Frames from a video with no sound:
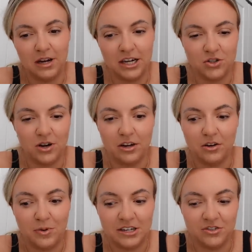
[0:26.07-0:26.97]
Like trying on
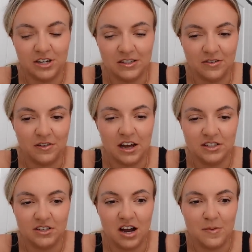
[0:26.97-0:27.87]
a wedding dress for the
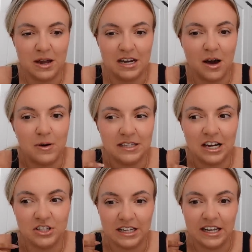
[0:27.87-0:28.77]
first time, and now it's
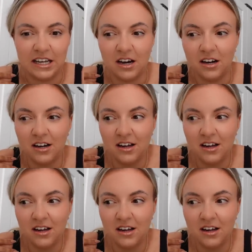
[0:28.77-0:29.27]
actually here